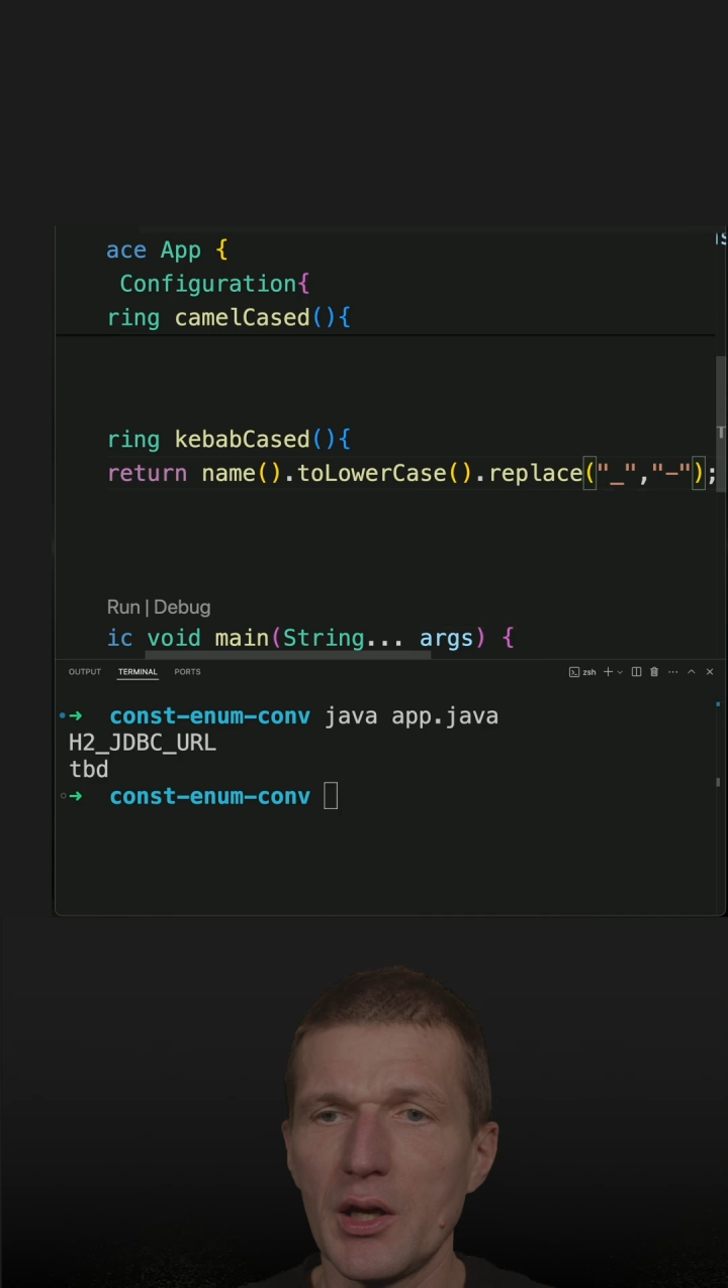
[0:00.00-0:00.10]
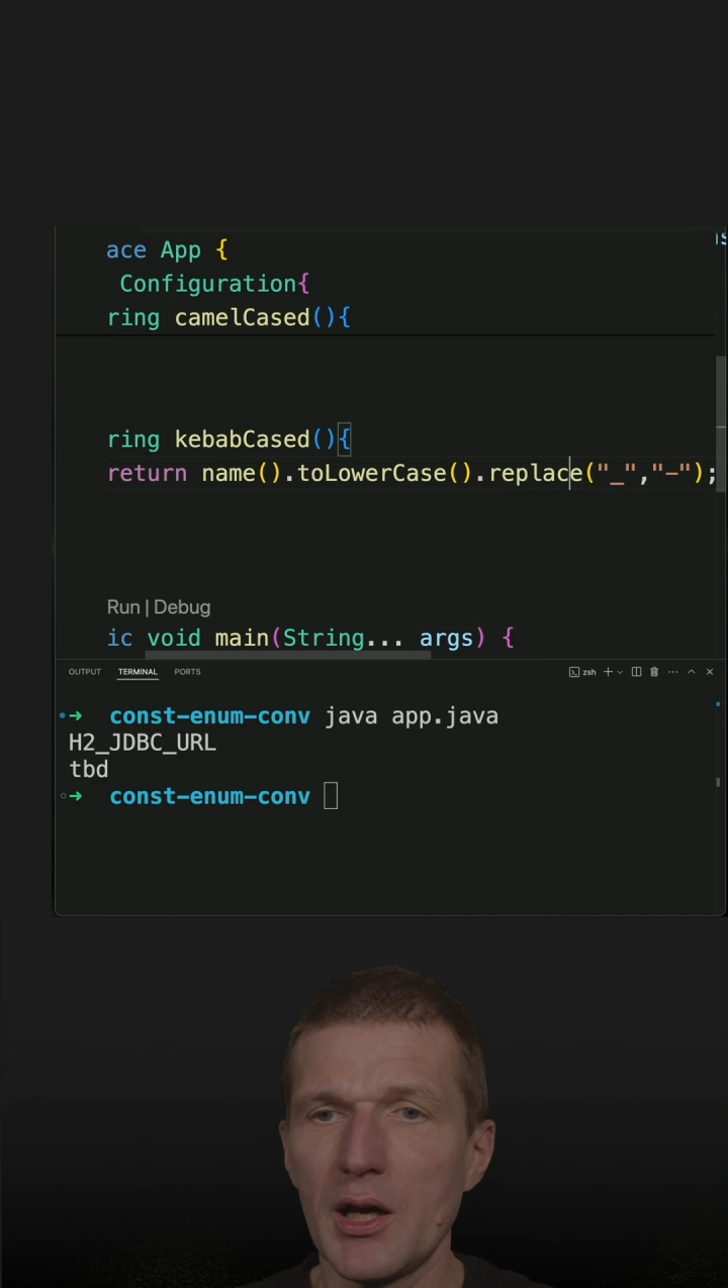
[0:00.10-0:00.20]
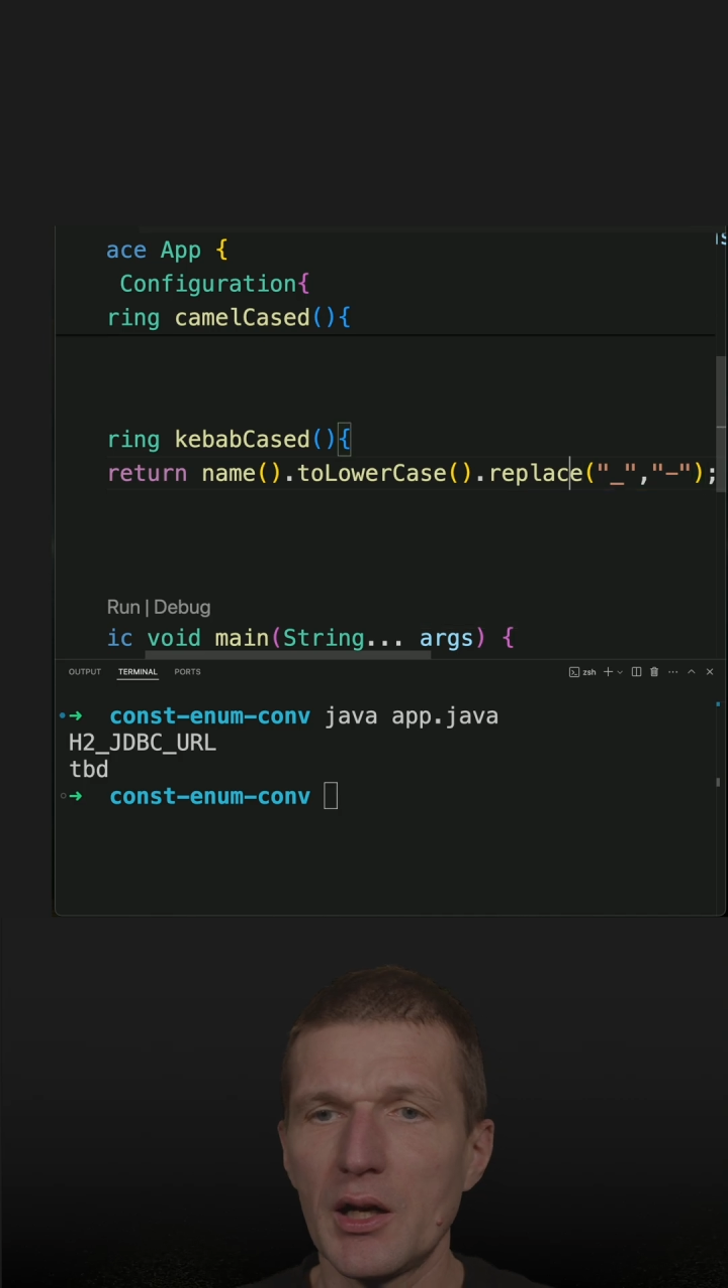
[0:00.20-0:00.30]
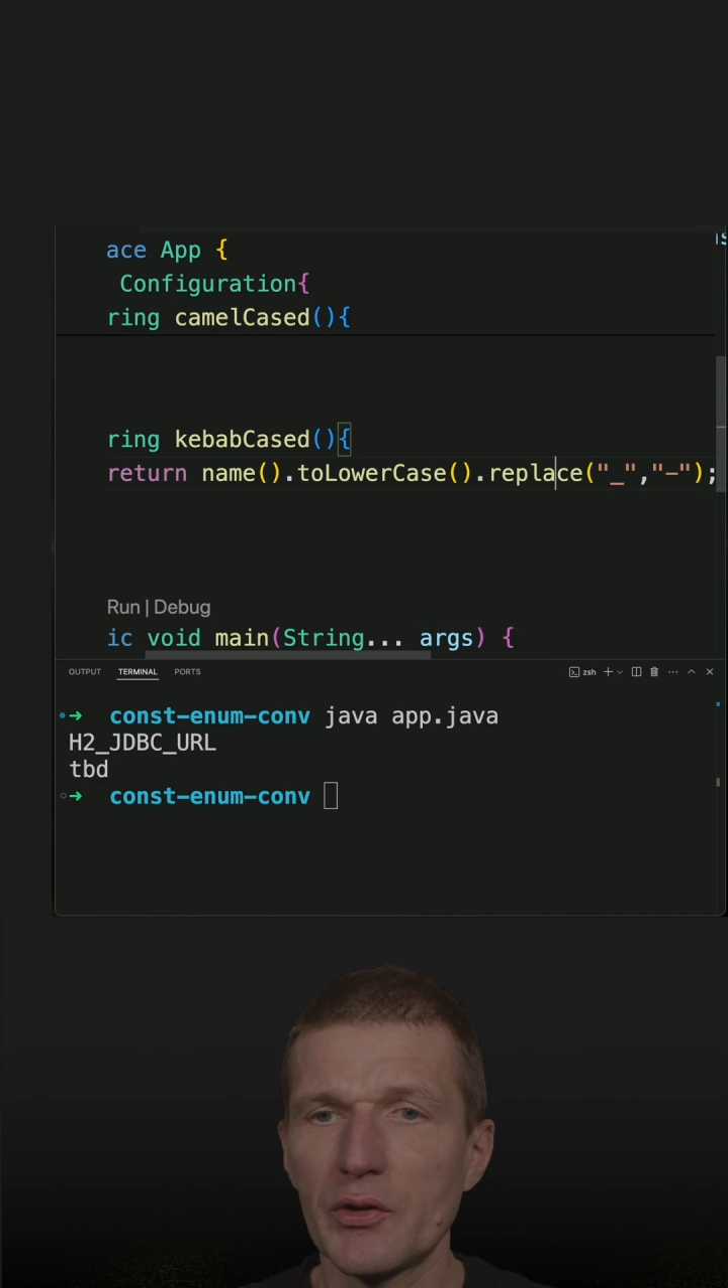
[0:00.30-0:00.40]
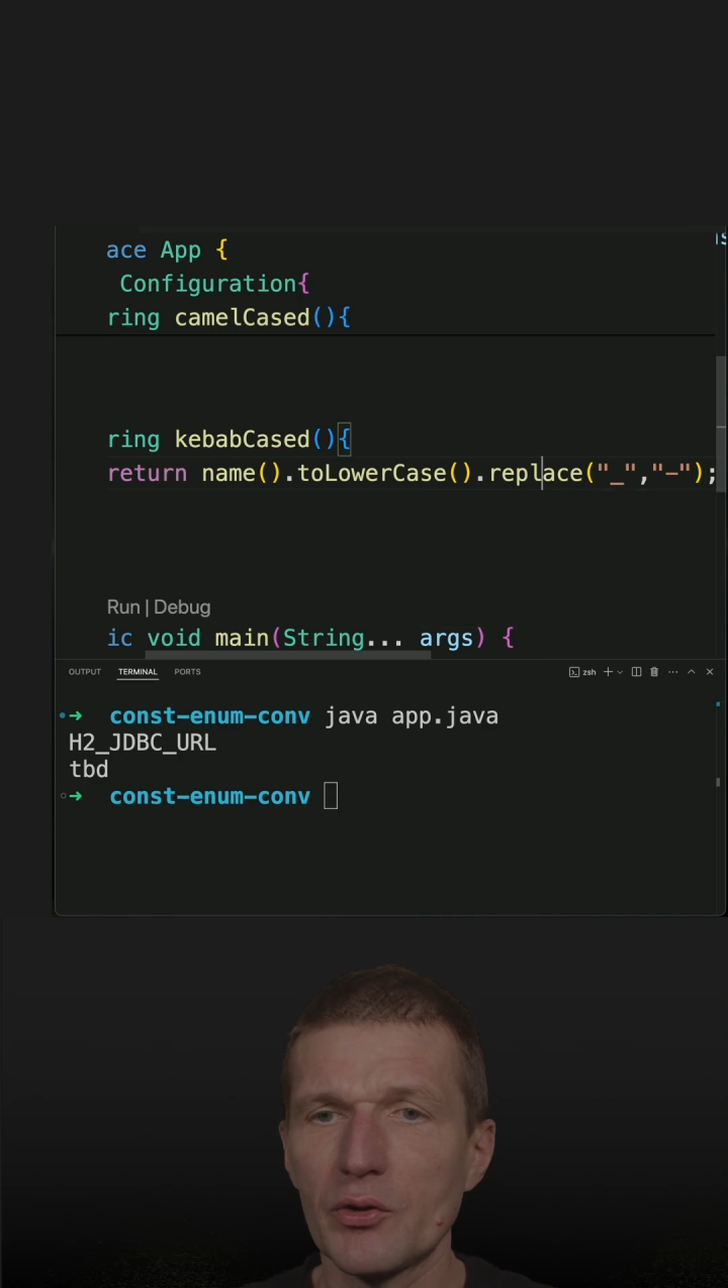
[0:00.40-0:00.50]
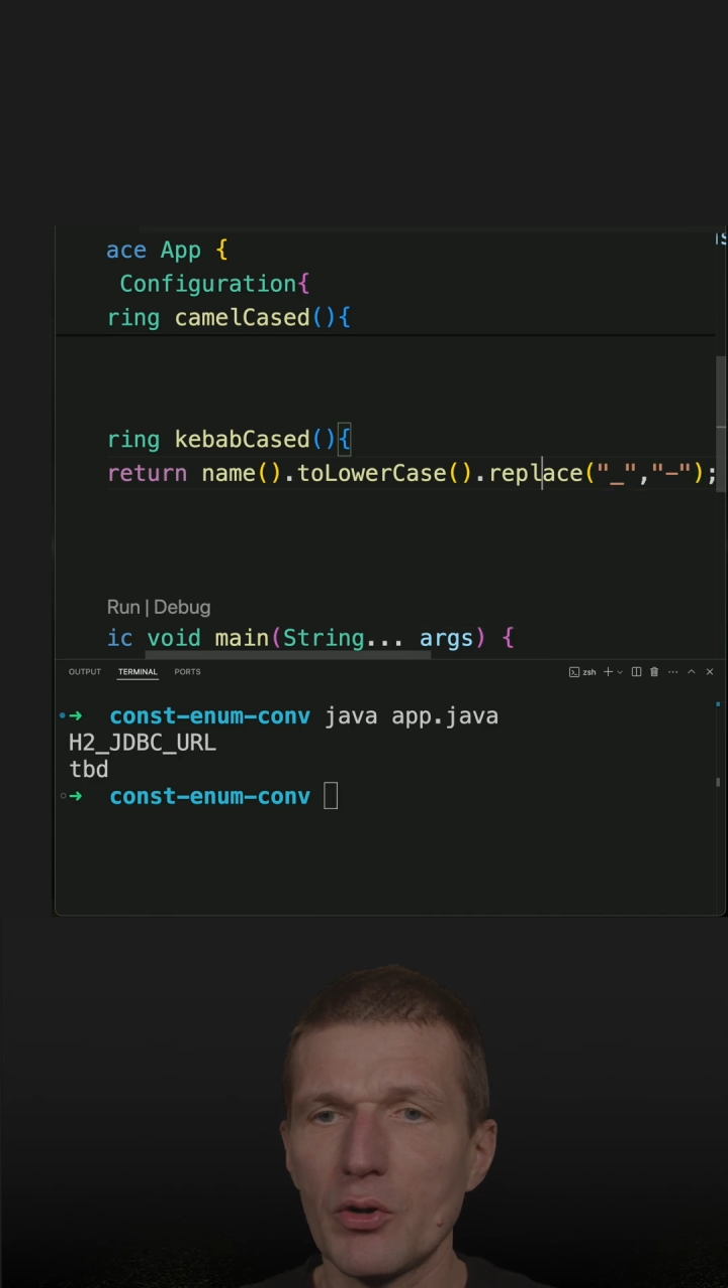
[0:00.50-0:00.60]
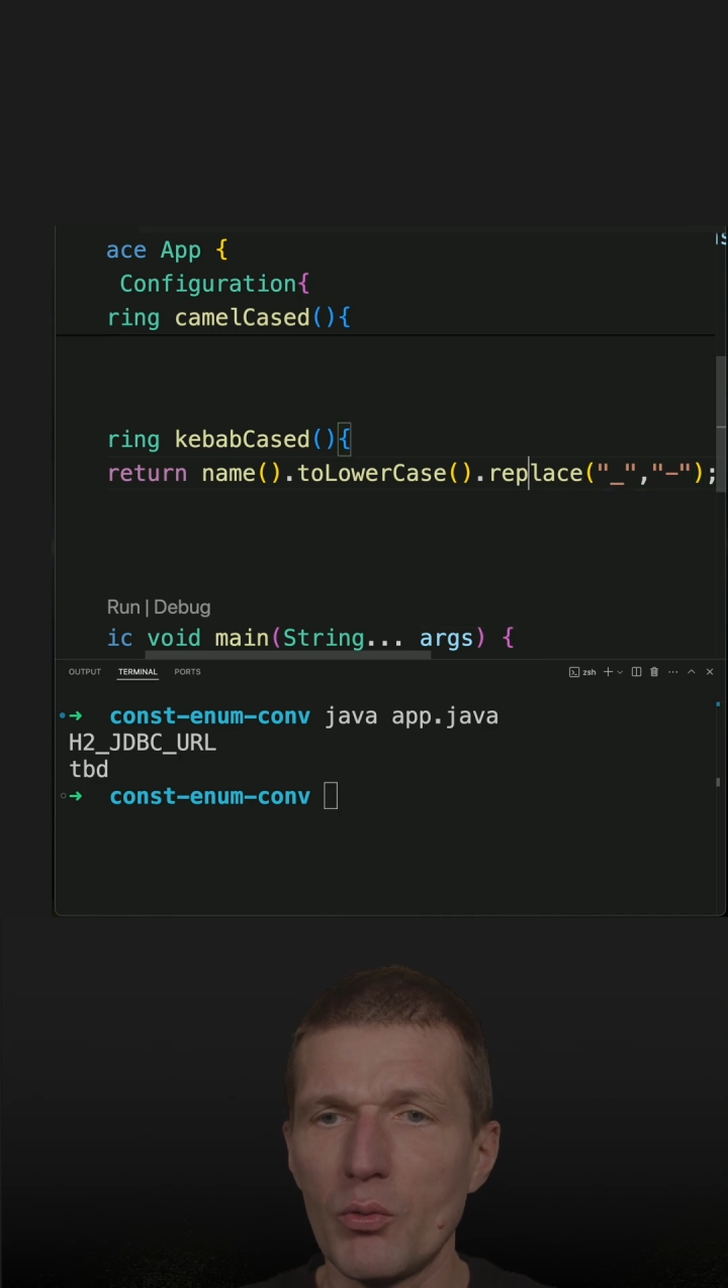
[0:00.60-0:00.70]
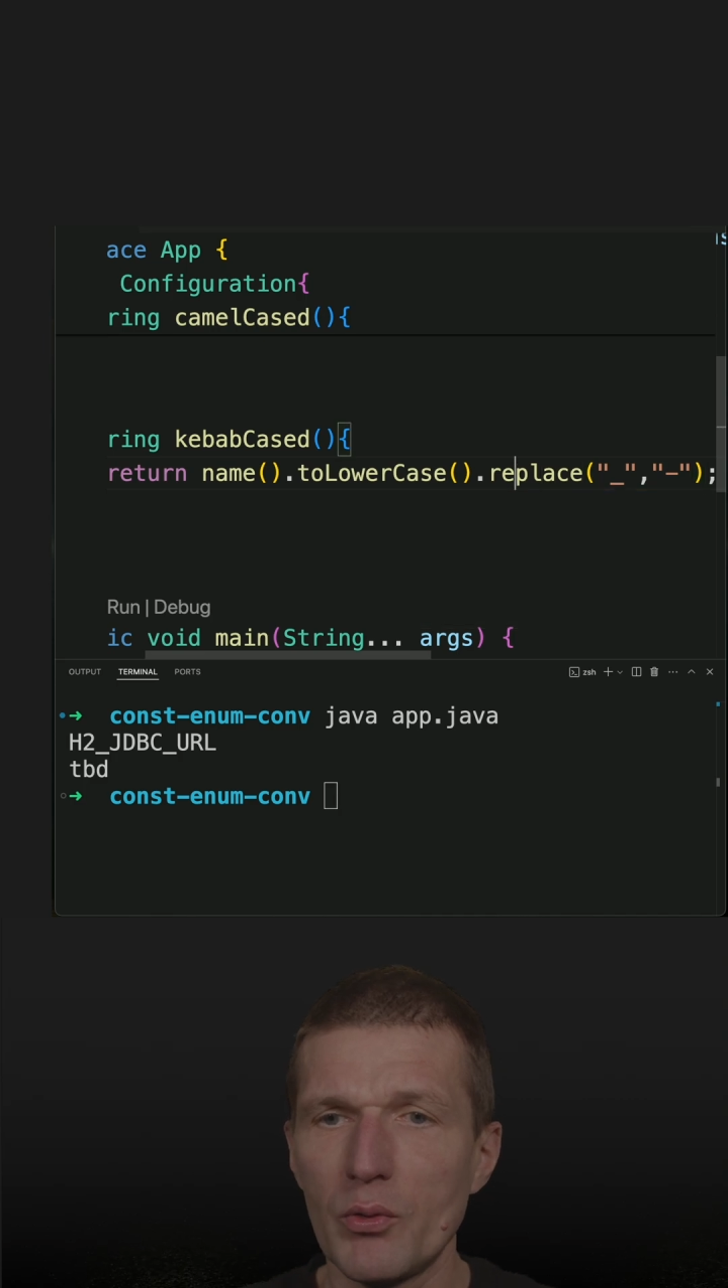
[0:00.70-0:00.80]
underscore